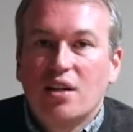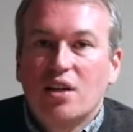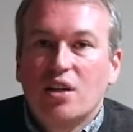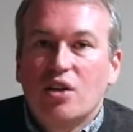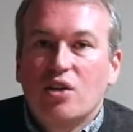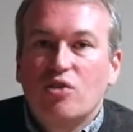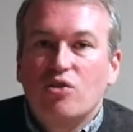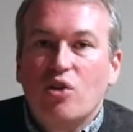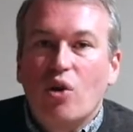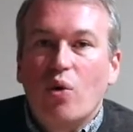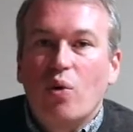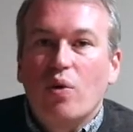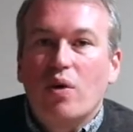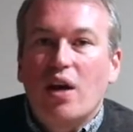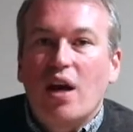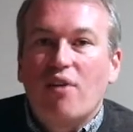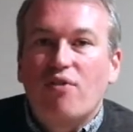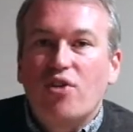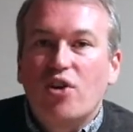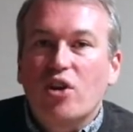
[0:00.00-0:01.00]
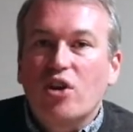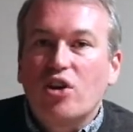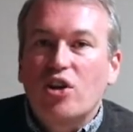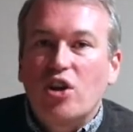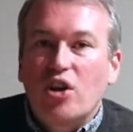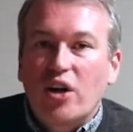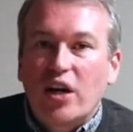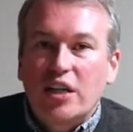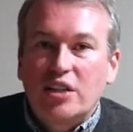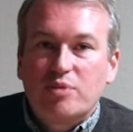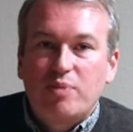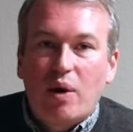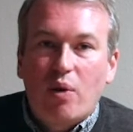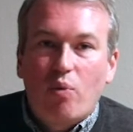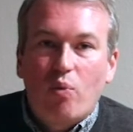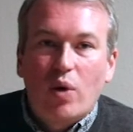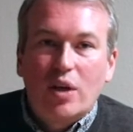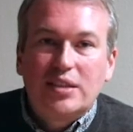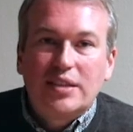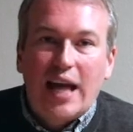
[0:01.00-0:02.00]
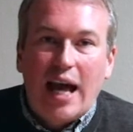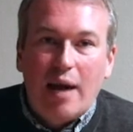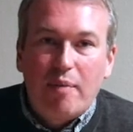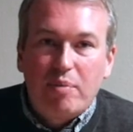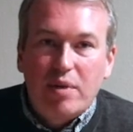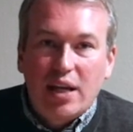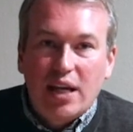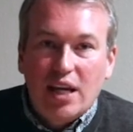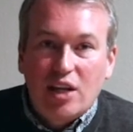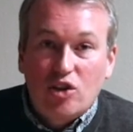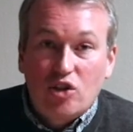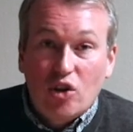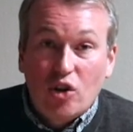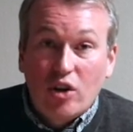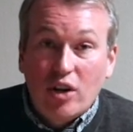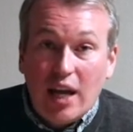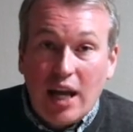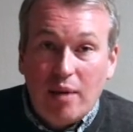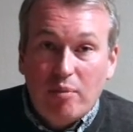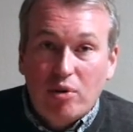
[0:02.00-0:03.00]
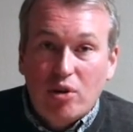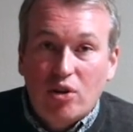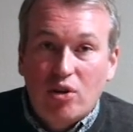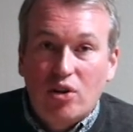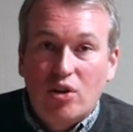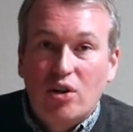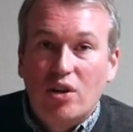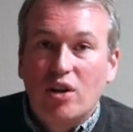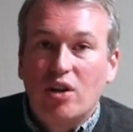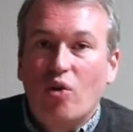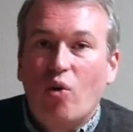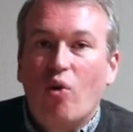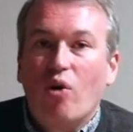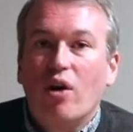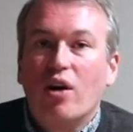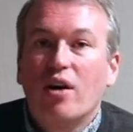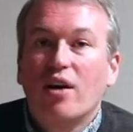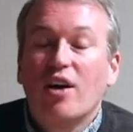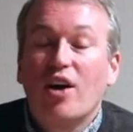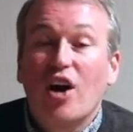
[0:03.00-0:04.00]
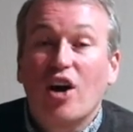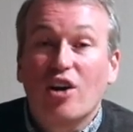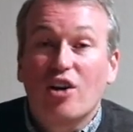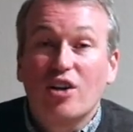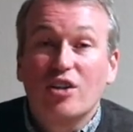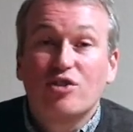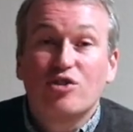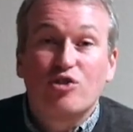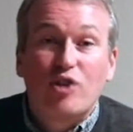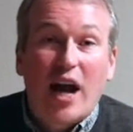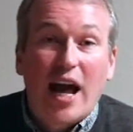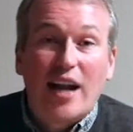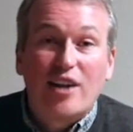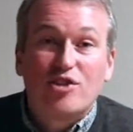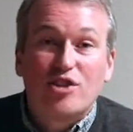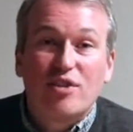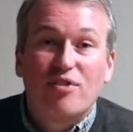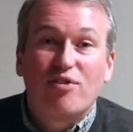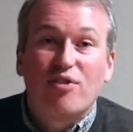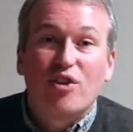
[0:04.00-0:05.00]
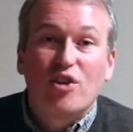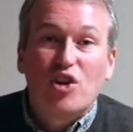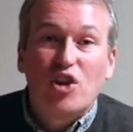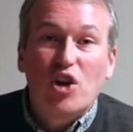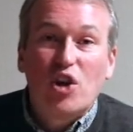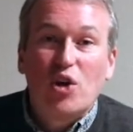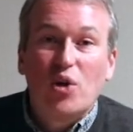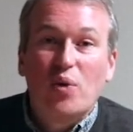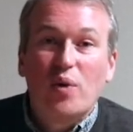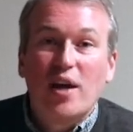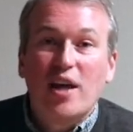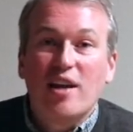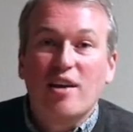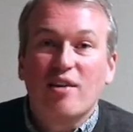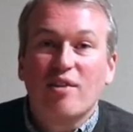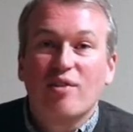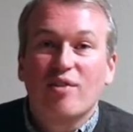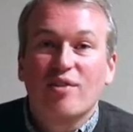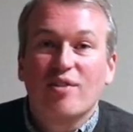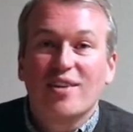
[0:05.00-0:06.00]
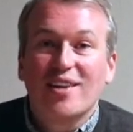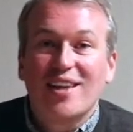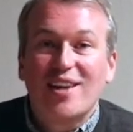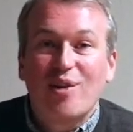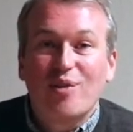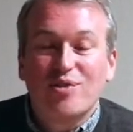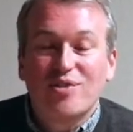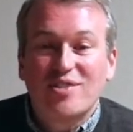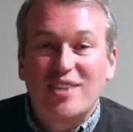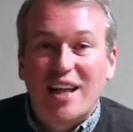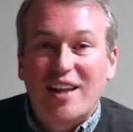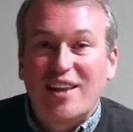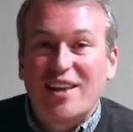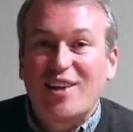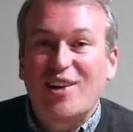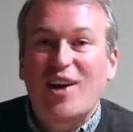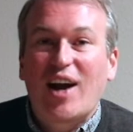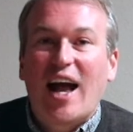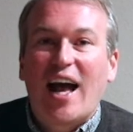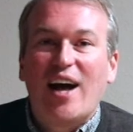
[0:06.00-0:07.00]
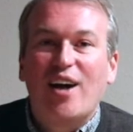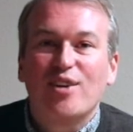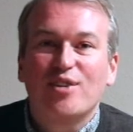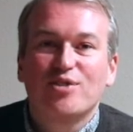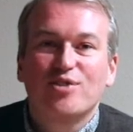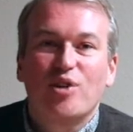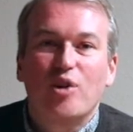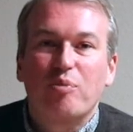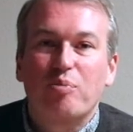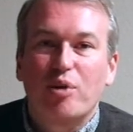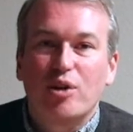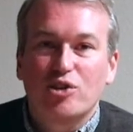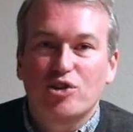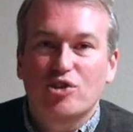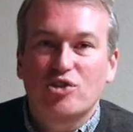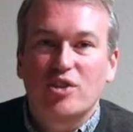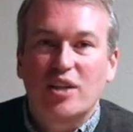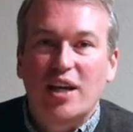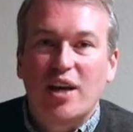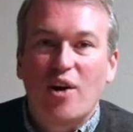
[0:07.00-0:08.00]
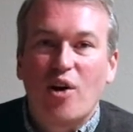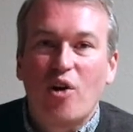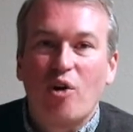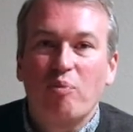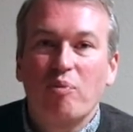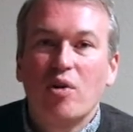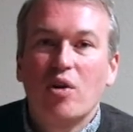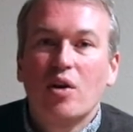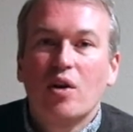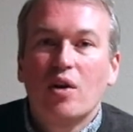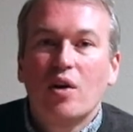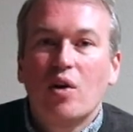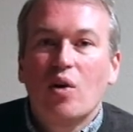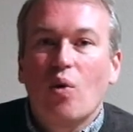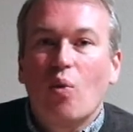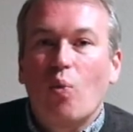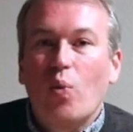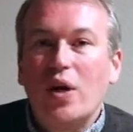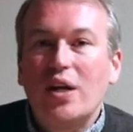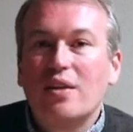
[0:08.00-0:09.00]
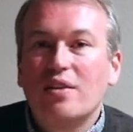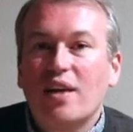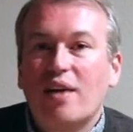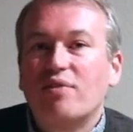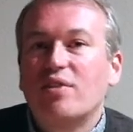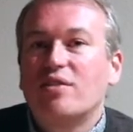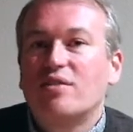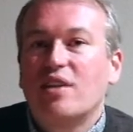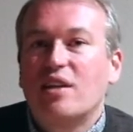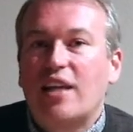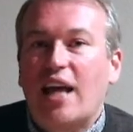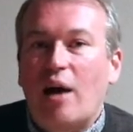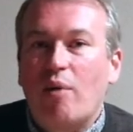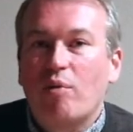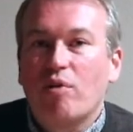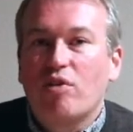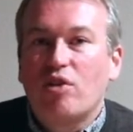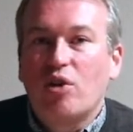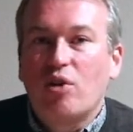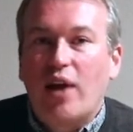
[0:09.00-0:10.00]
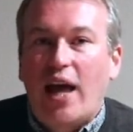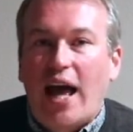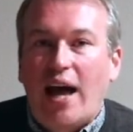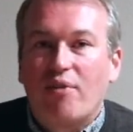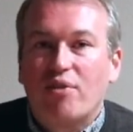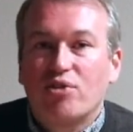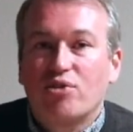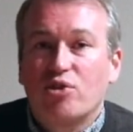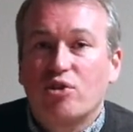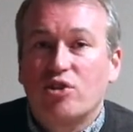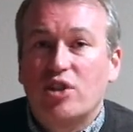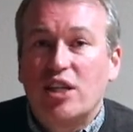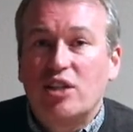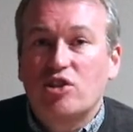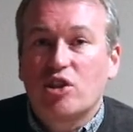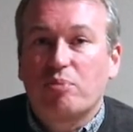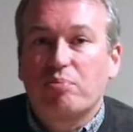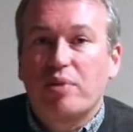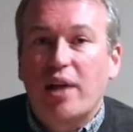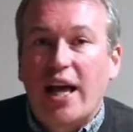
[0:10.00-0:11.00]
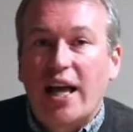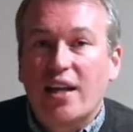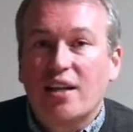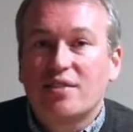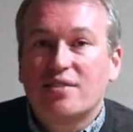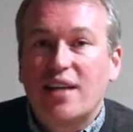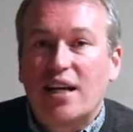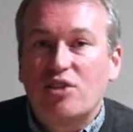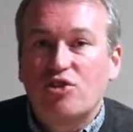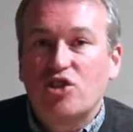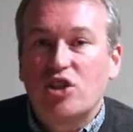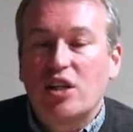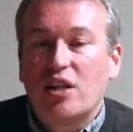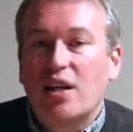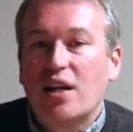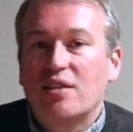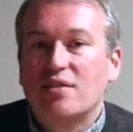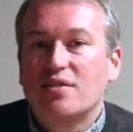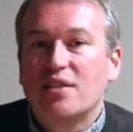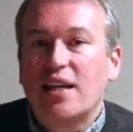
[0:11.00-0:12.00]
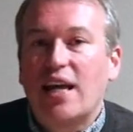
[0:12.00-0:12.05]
So if you're curious about what's happening in your neighborhood or a good strategy for you in selling your house or purchasing a home, we'd love to sit down with you to have a strategic planning session and see